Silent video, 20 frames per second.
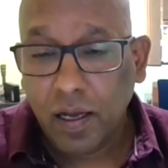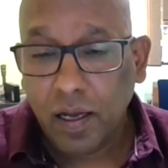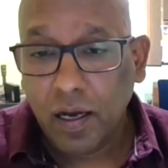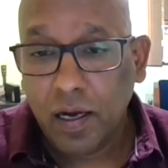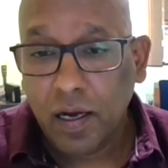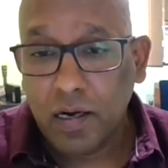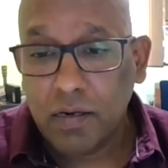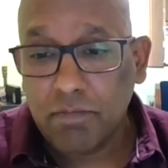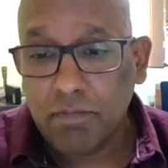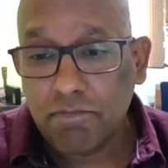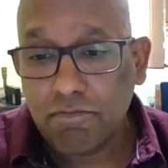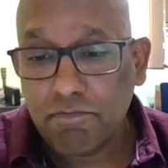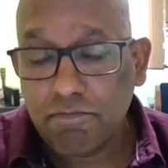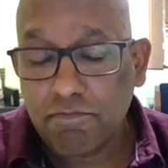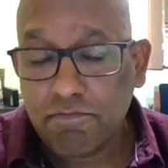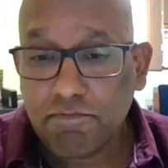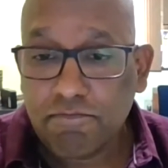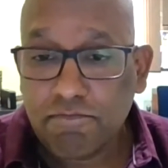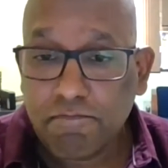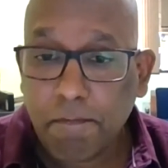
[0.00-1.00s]

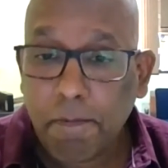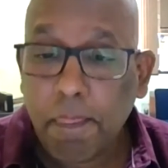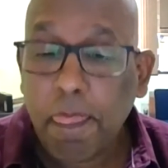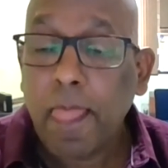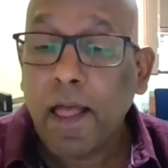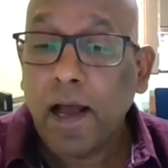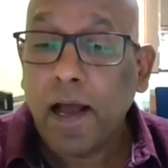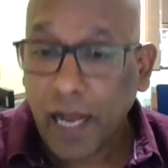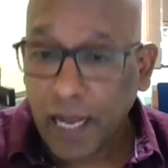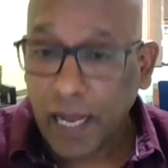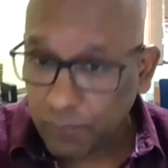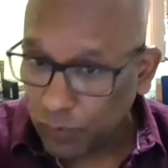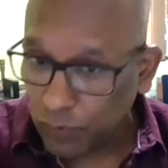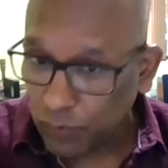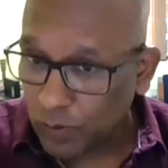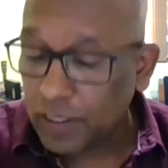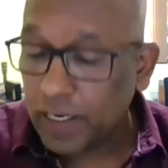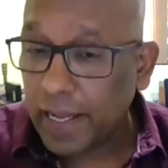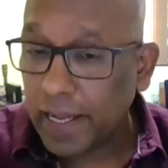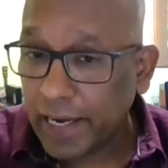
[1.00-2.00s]
I
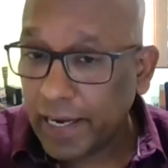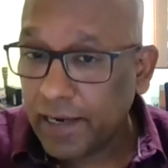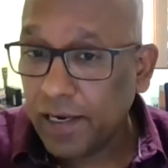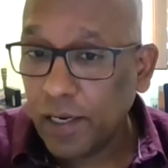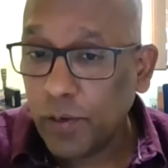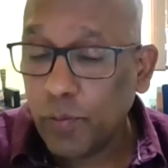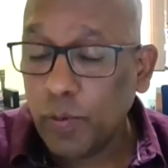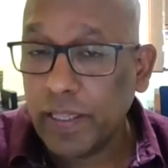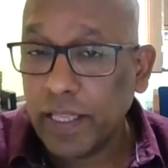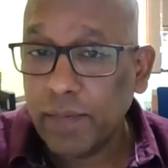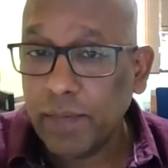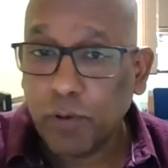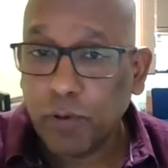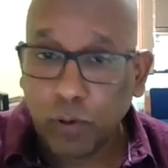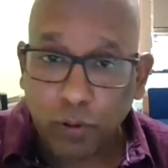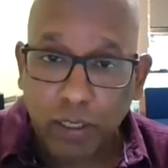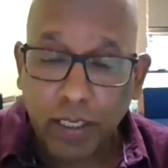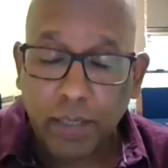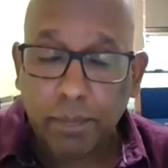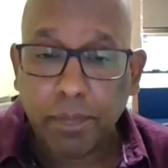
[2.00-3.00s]
would agree with him
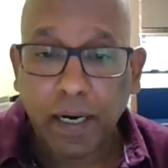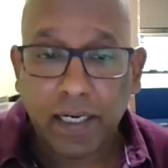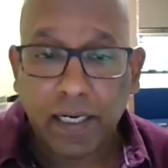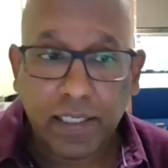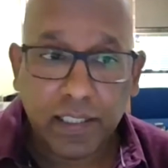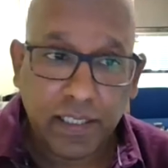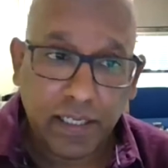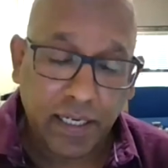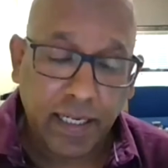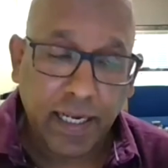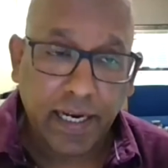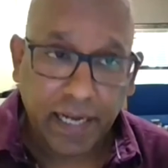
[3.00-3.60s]
only partially,